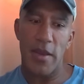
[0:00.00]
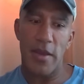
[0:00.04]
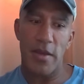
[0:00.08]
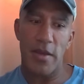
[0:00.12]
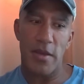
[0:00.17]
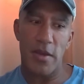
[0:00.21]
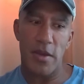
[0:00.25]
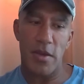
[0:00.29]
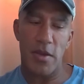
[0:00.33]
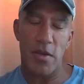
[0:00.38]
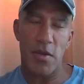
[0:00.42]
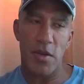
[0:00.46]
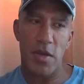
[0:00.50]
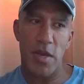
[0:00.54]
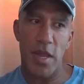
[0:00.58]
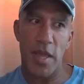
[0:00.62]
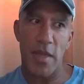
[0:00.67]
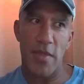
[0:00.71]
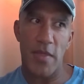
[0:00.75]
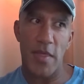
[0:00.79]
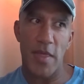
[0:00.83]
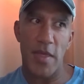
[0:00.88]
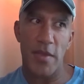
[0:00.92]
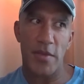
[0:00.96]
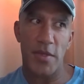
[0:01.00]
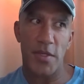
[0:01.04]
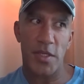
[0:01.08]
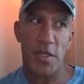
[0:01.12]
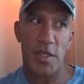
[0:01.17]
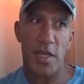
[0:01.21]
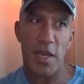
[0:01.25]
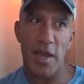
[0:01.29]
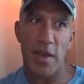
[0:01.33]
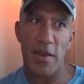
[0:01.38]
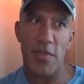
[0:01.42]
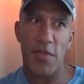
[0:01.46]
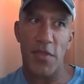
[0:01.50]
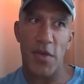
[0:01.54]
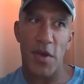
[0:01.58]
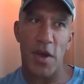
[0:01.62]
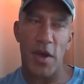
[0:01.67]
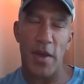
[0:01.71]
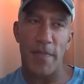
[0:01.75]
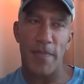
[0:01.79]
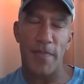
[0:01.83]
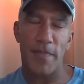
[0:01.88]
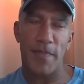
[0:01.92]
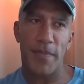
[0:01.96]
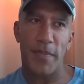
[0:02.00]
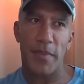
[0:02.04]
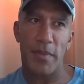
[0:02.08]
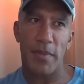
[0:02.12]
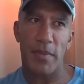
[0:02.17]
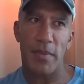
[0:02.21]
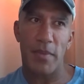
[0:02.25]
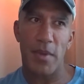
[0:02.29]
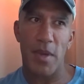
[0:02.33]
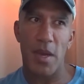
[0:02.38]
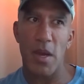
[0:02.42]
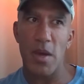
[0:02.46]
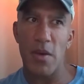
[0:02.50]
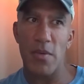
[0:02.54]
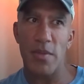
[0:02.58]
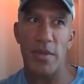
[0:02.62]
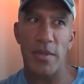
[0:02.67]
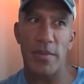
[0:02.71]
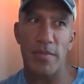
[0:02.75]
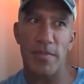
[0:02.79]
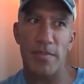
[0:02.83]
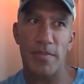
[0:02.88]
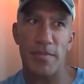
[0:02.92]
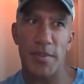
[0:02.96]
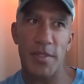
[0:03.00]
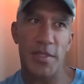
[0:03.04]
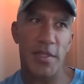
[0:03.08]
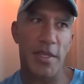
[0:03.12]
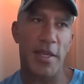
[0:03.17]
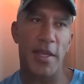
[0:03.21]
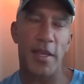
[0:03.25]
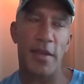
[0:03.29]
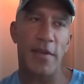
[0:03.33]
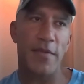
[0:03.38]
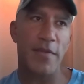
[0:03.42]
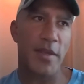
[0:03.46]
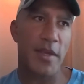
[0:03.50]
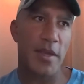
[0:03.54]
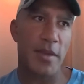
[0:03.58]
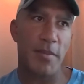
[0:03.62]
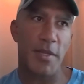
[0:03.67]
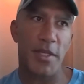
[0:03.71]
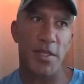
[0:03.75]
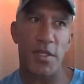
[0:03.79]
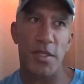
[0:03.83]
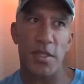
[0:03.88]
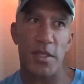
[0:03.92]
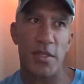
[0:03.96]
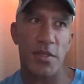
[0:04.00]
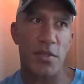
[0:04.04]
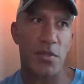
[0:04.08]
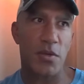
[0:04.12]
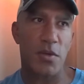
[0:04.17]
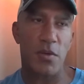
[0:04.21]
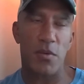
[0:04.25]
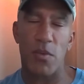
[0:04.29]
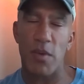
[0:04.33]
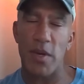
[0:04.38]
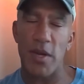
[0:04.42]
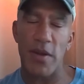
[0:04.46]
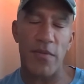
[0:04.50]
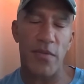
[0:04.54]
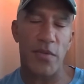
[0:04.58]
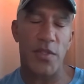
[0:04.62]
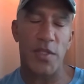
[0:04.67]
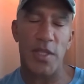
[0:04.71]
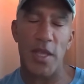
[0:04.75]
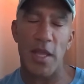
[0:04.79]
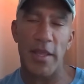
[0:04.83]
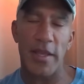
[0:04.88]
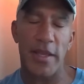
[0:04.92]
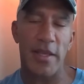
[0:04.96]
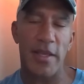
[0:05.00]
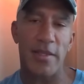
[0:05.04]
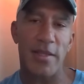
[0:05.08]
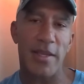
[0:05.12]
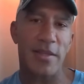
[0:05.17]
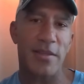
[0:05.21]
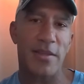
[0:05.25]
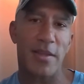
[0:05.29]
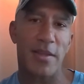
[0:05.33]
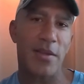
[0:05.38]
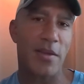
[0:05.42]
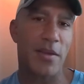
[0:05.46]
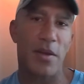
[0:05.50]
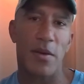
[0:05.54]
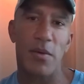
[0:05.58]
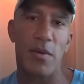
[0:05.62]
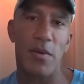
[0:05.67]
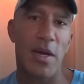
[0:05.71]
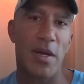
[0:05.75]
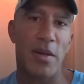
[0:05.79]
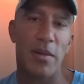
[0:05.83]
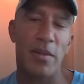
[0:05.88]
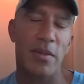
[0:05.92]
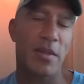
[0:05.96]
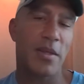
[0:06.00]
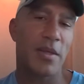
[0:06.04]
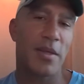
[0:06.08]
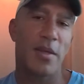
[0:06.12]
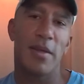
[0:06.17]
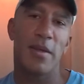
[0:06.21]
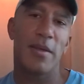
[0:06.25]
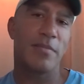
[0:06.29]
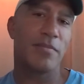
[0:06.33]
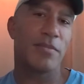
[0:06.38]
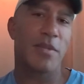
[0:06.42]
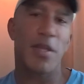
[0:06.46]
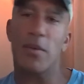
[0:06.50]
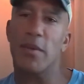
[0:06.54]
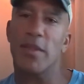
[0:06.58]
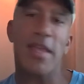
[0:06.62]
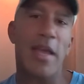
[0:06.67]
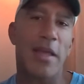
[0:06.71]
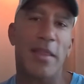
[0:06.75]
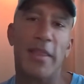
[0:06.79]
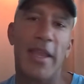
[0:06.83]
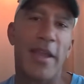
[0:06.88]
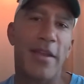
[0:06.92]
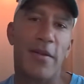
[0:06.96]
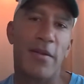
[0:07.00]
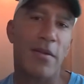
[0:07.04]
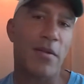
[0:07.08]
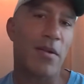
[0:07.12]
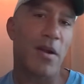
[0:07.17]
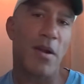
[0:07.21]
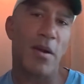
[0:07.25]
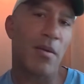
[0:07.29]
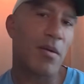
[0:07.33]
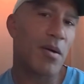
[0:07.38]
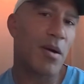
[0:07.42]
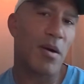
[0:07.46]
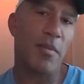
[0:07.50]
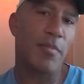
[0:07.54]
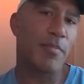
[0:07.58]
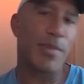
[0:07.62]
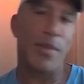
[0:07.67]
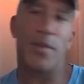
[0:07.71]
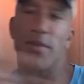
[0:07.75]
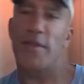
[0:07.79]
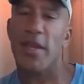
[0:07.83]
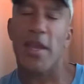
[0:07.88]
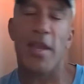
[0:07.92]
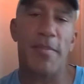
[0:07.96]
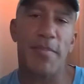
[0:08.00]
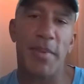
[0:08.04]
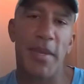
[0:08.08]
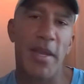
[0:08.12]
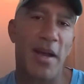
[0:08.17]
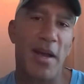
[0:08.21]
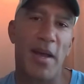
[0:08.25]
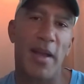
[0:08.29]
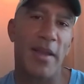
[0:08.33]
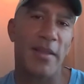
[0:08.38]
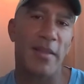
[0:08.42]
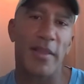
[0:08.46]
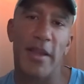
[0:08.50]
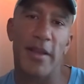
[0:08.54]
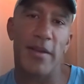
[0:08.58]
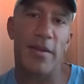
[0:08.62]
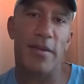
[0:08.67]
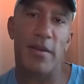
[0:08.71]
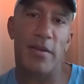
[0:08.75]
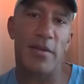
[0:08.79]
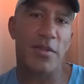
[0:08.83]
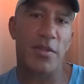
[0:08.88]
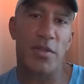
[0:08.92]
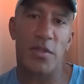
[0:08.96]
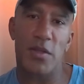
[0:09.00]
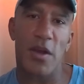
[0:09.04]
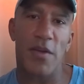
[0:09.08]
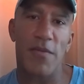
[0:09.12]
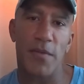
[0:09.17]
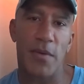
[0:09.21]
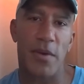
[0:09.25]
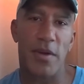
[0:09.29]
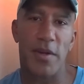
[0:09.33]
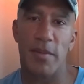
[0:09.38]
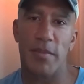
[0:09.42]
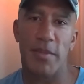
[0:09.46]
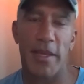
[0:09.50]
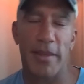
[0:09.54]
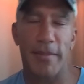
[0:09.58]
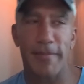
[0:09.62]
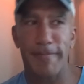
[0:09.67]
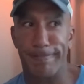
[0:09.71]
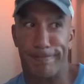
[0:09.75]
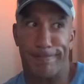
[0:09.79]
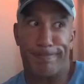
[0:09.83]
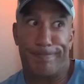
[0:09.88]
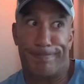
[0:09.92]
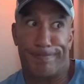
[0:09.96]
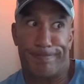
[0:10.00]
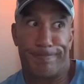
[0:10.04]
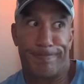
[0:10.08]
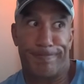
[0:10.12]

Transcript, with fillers: and then and then just kind of thought oh, the slinging of the images or whatever, selling it, that, you know, I'll deal with that later. I'll, I'll build the API later in the software. And I'm like,